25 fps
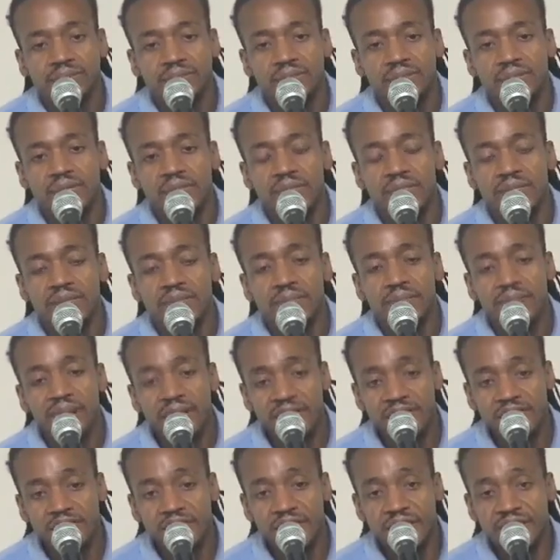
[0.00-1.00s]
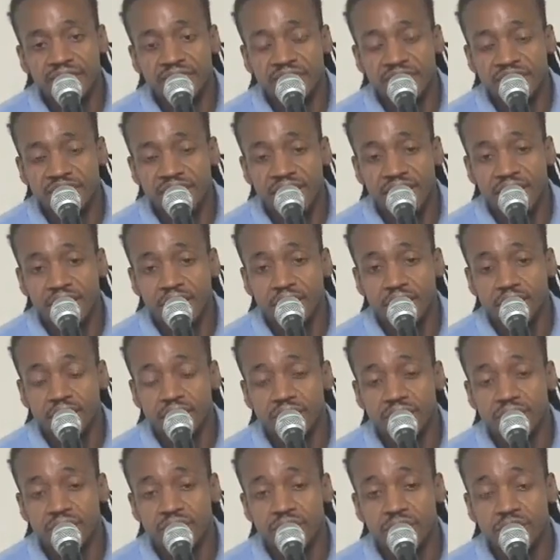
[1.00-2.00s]
the mother of the child
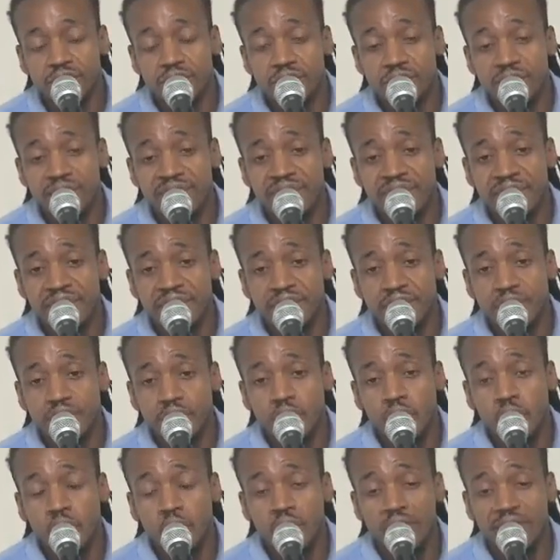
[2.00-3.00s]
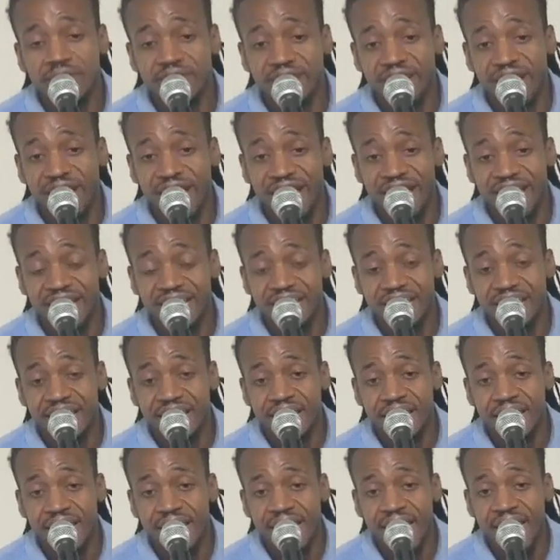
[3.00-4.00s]
should have been horrified
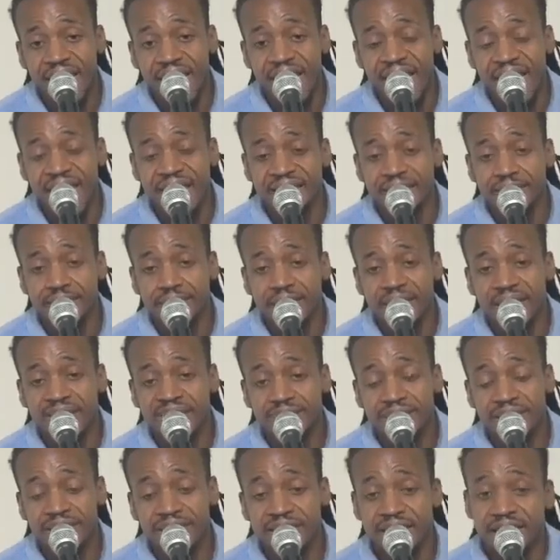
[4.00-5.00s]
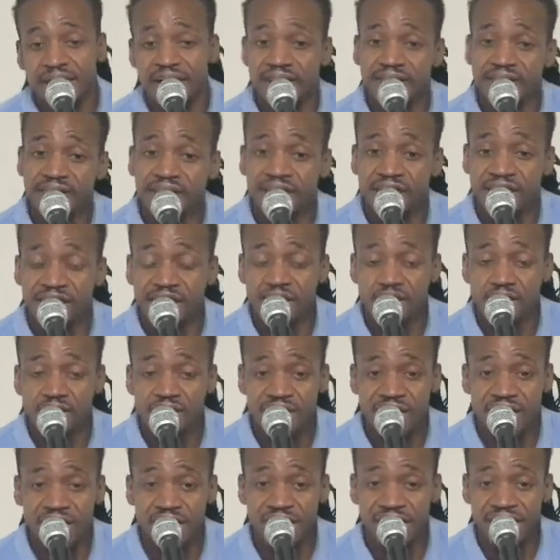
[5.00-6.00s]
at the prospect of cutting her
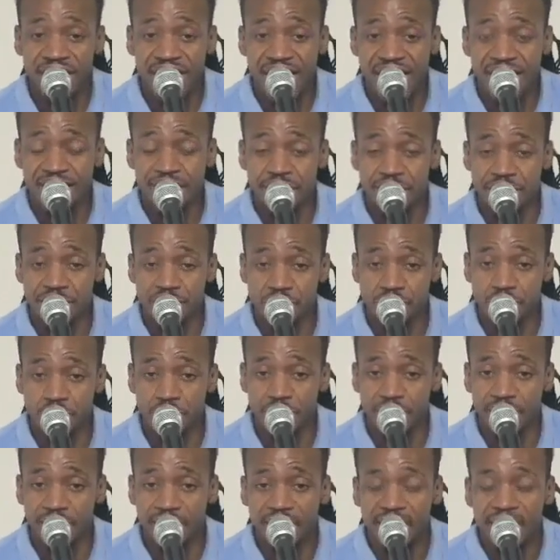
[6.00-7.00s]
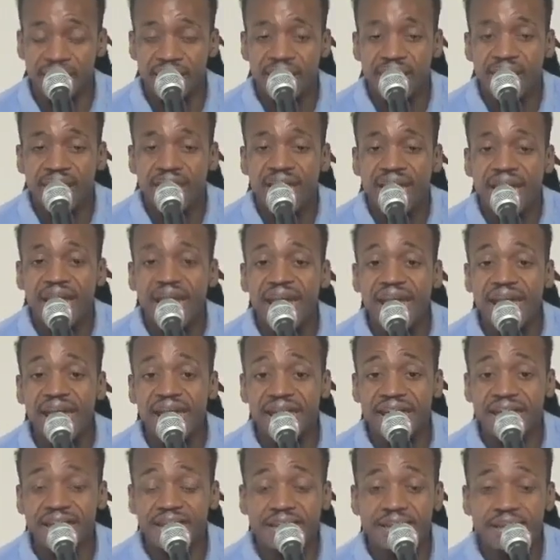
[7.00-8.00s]
child in half with a sword.
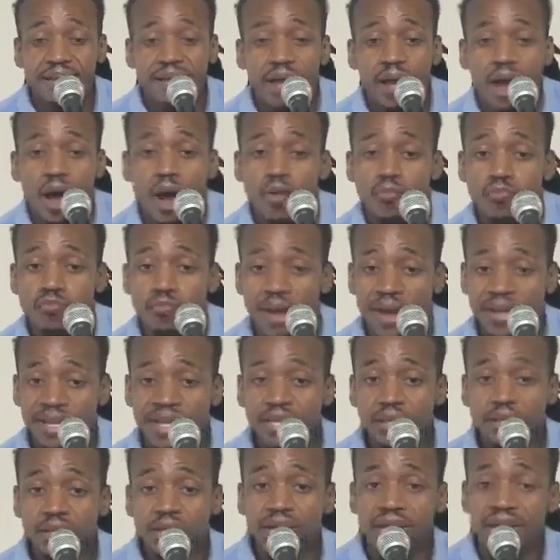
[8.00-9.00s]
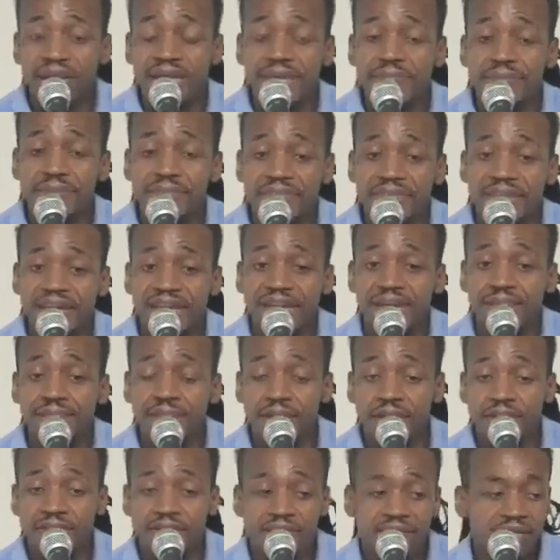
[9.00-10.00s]
And a regular empathetic
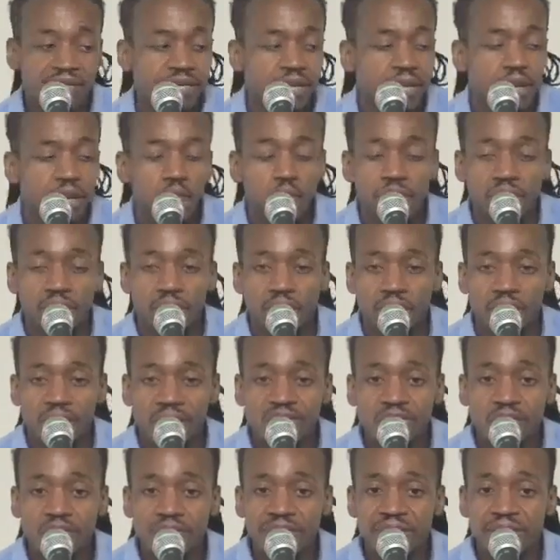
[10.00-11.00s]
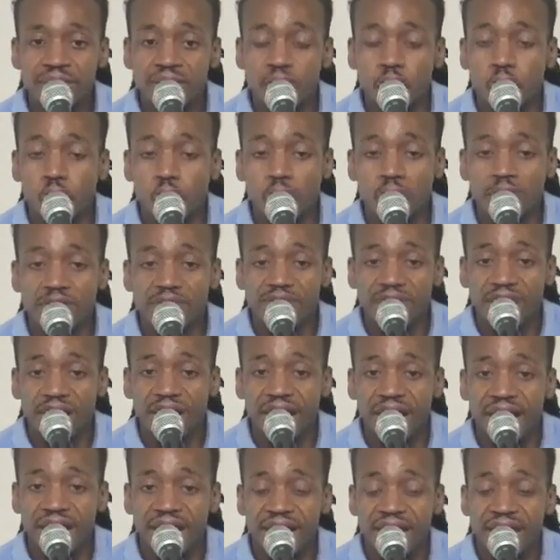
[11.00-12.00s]
person would also be
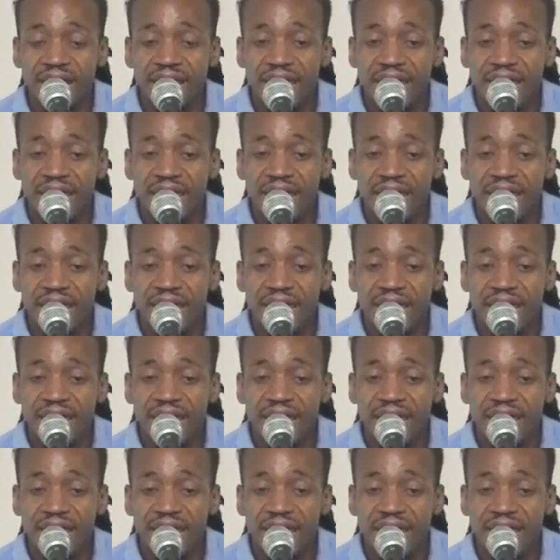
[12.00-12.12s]
horrified